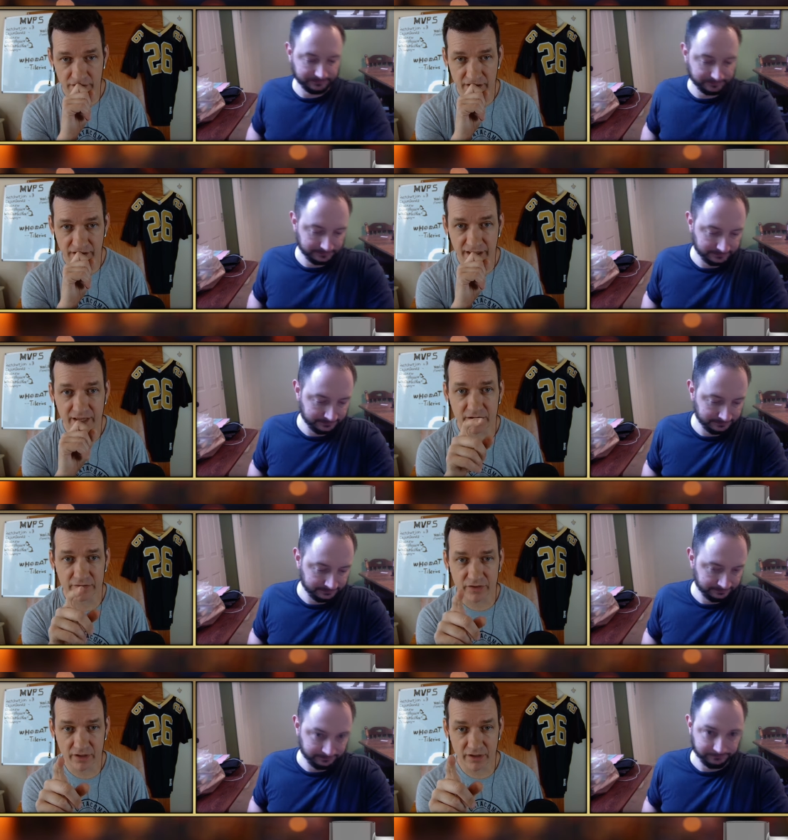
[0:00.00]

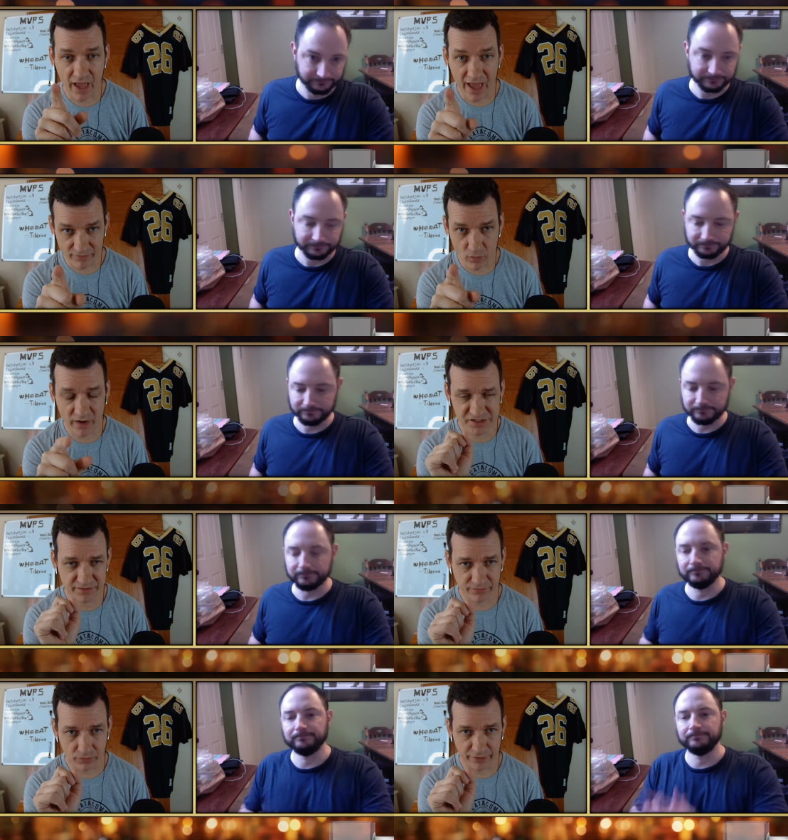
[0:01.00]
Speaker 1: here, I have a
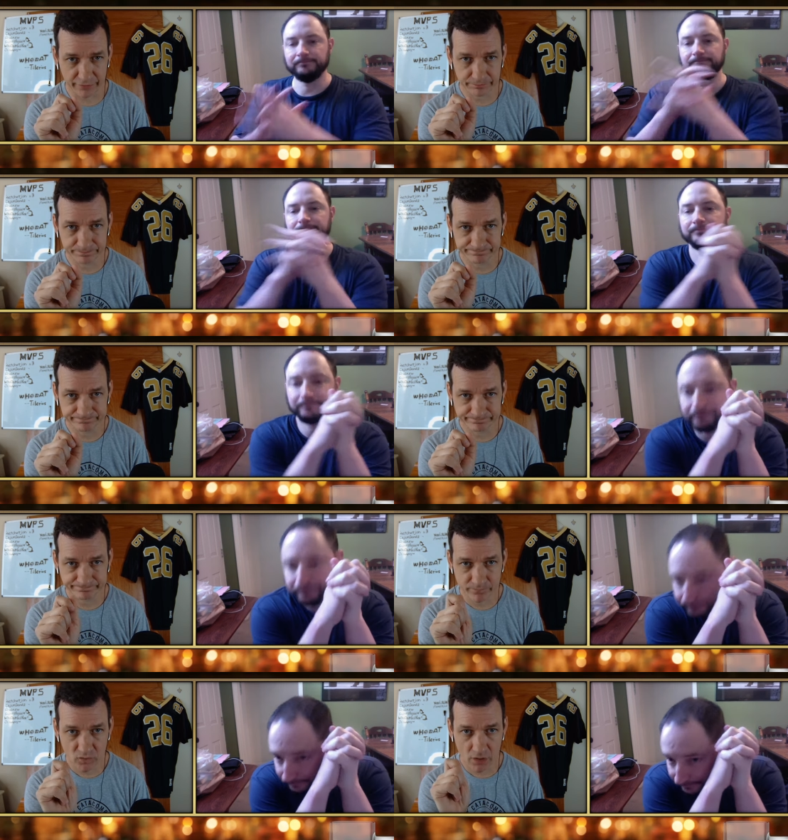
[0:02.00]
question for you.
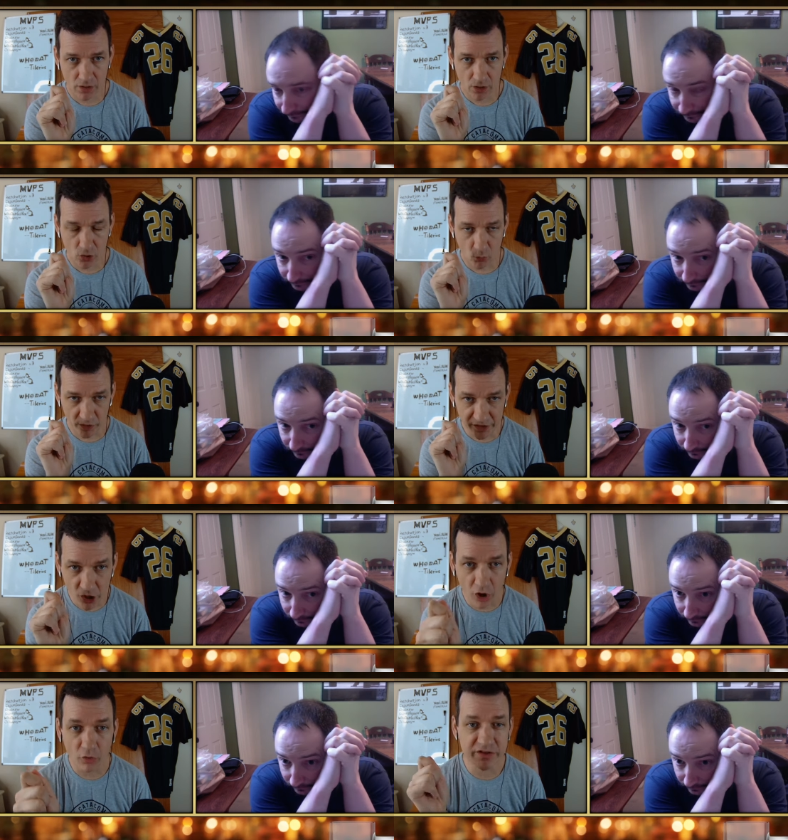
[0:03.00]
We
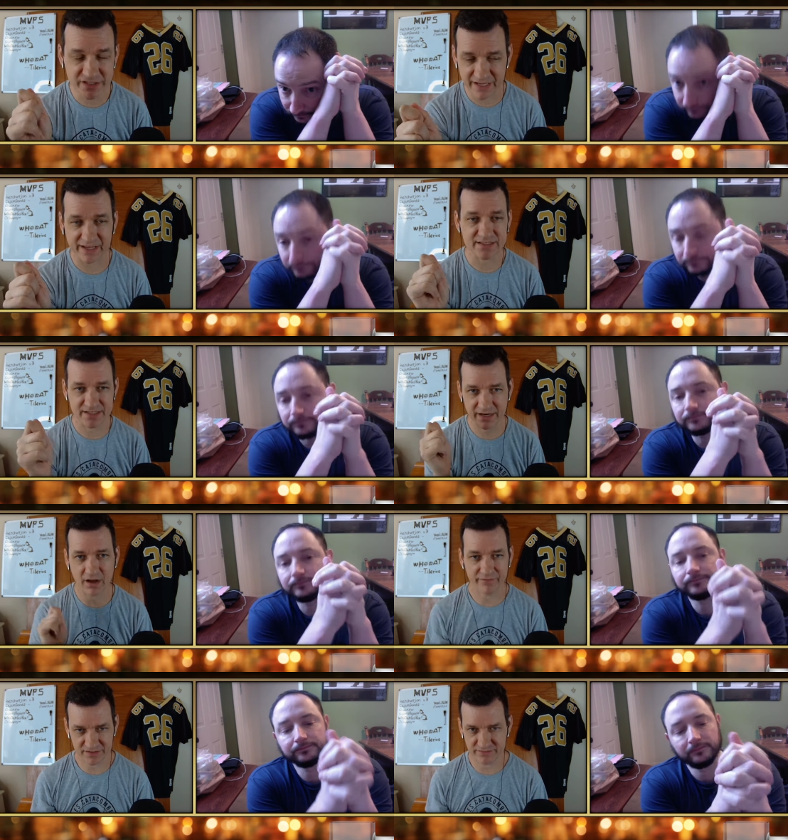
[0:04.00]
know the Saints need
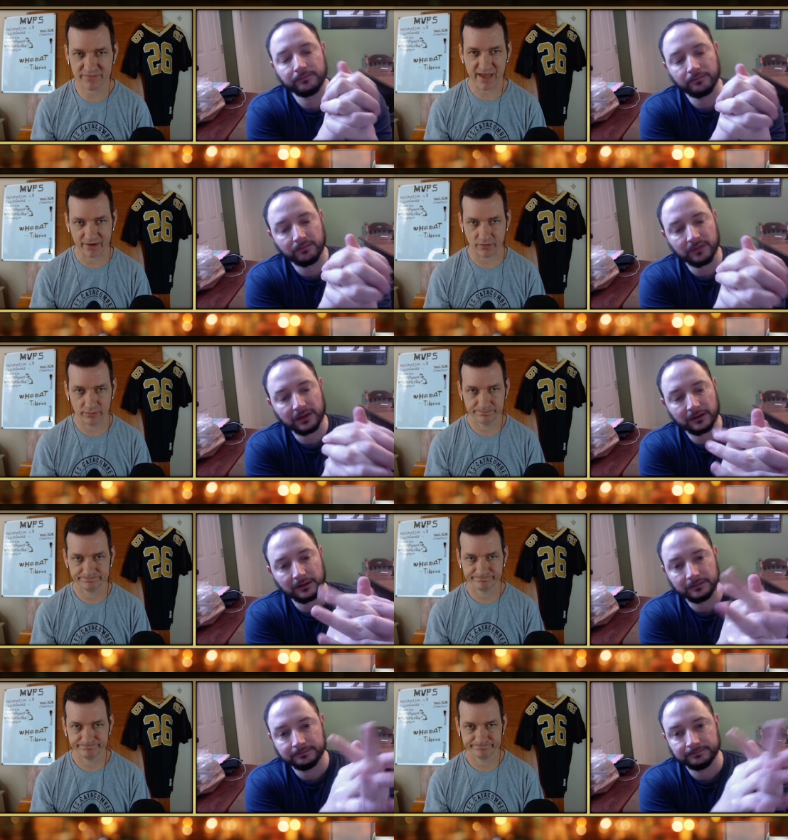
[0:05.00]
offensive tackle.
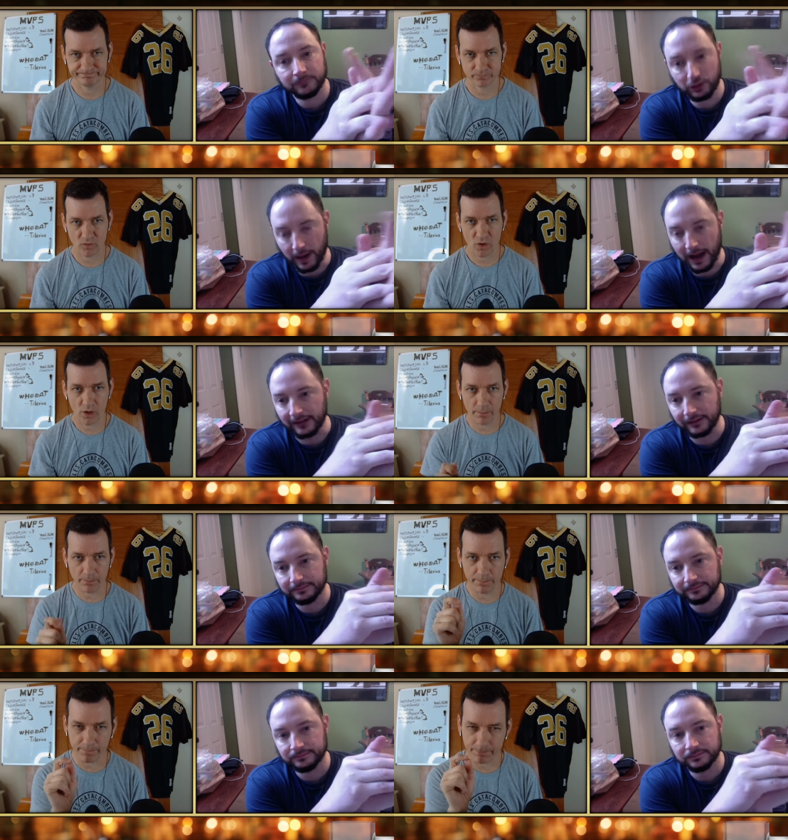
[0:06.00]
Correct.
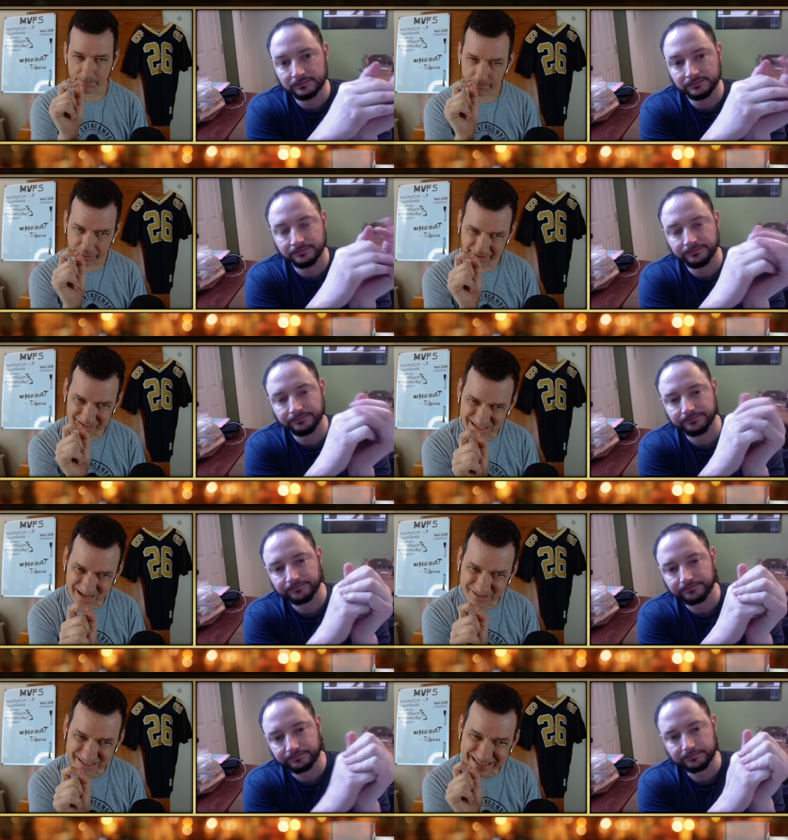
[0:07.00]
But is
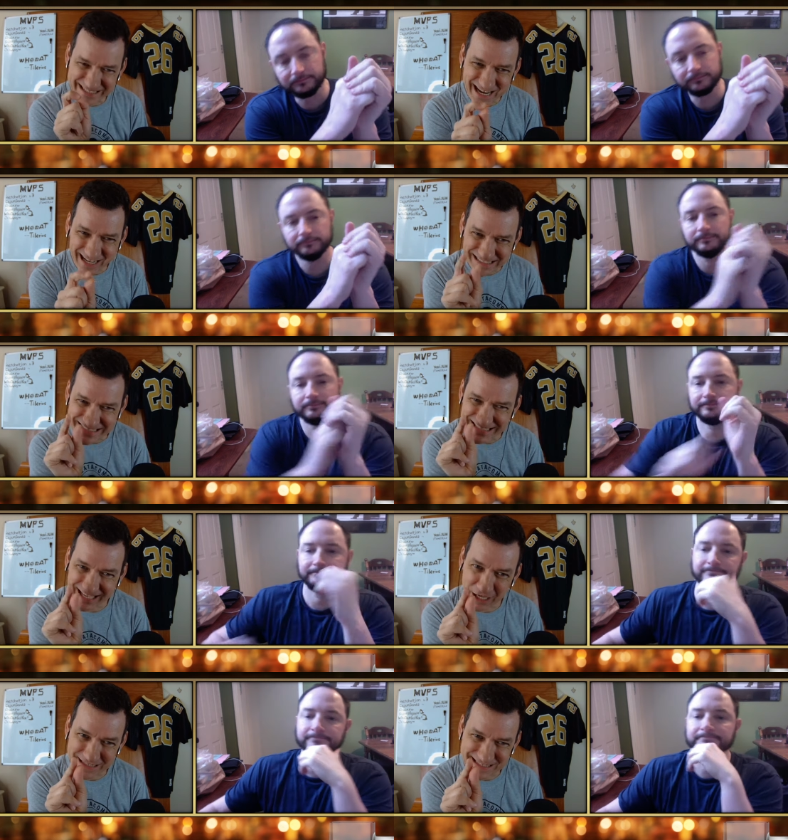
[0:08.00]
there just
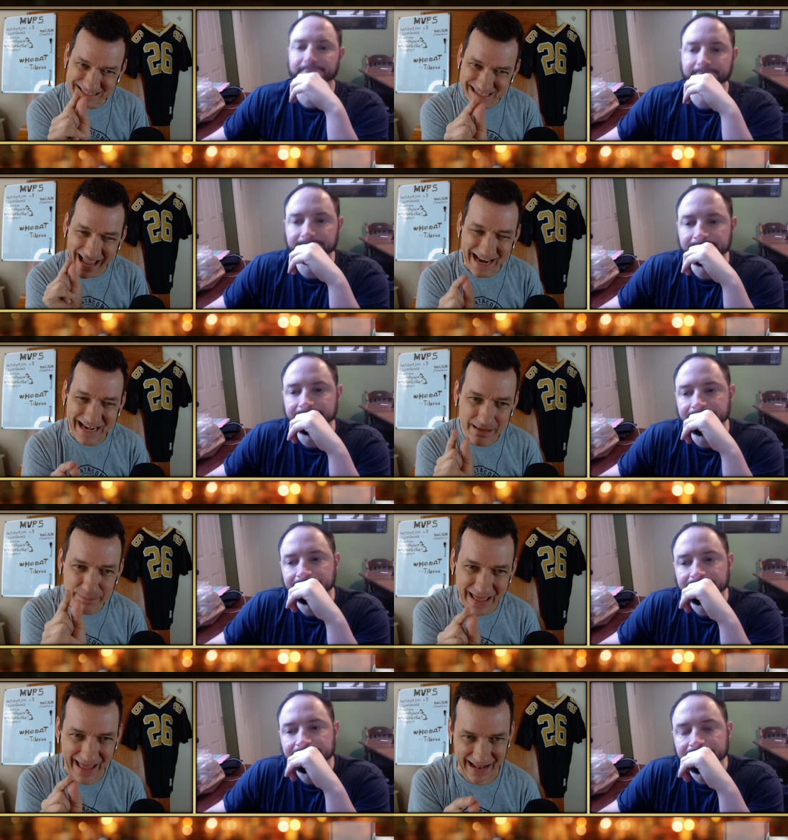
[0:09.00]
a tiny
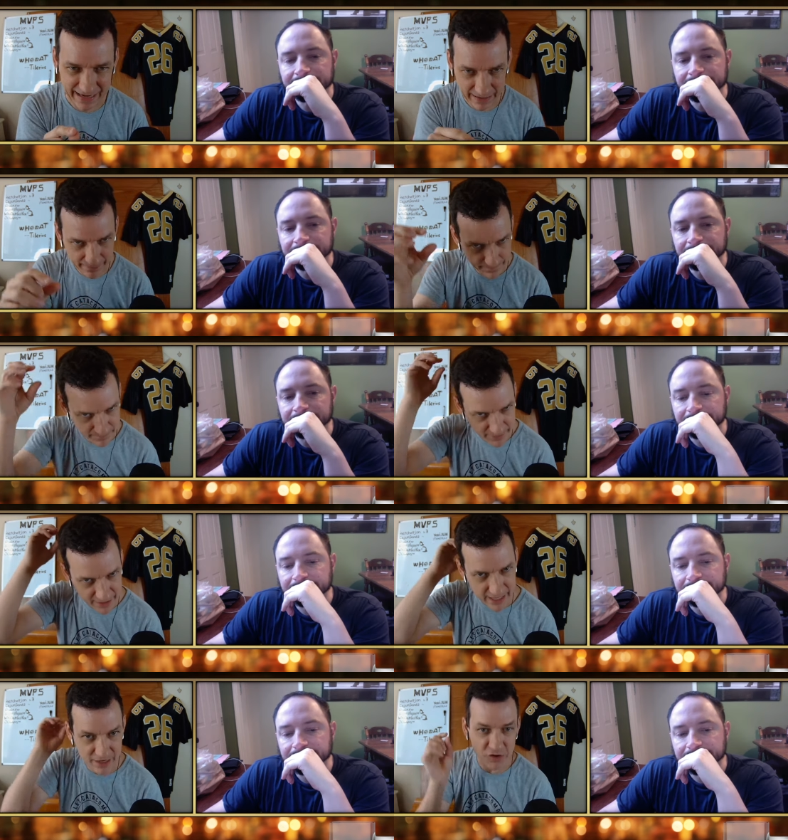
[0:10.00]
bit?
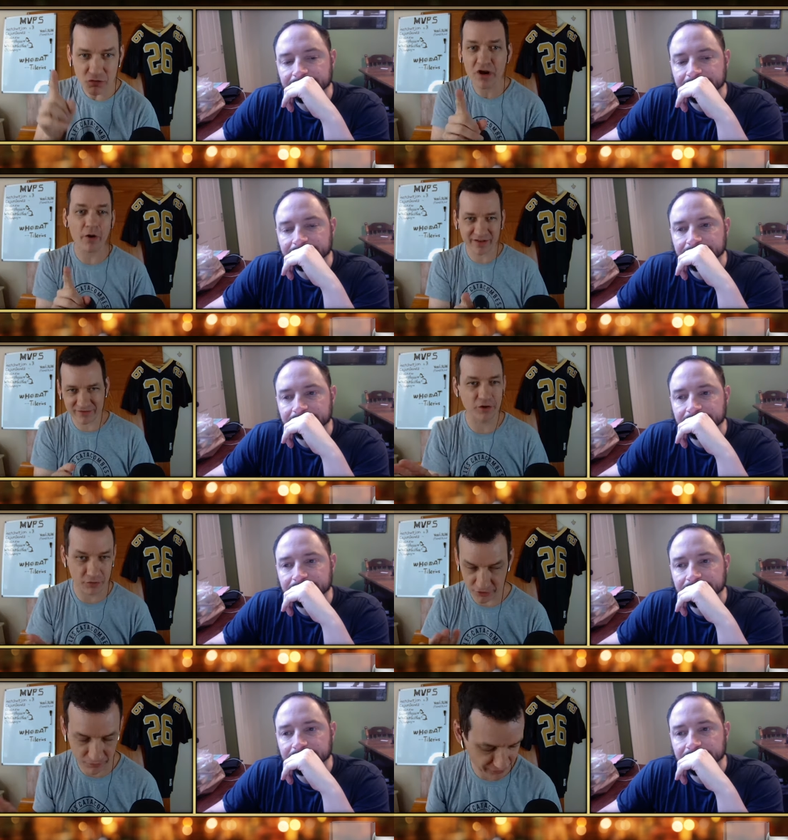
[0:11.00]
And you know it
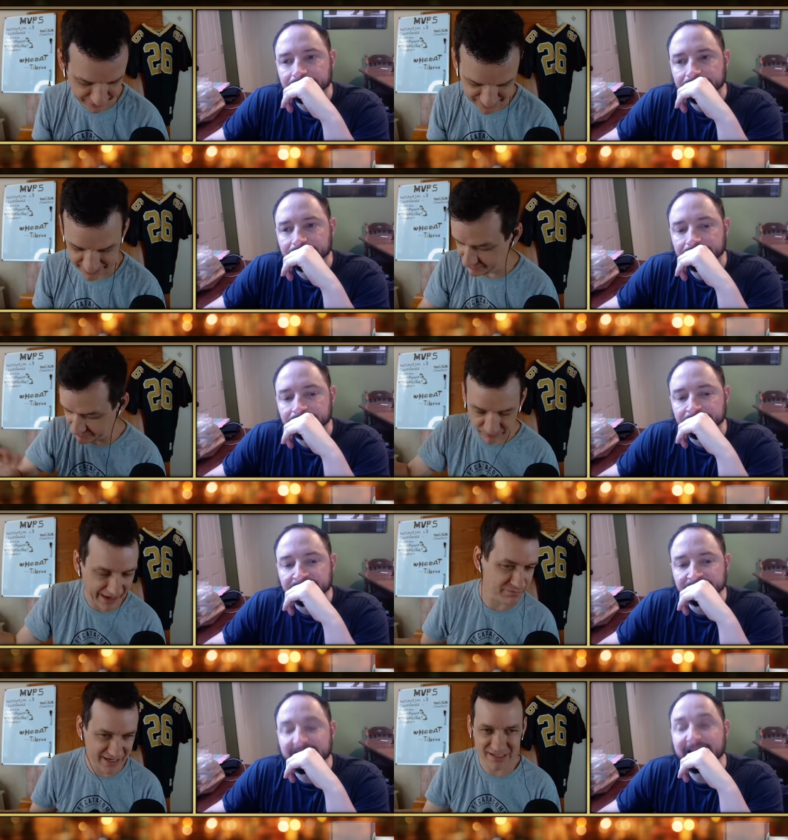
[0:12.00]
too. You listen, that Ramczyk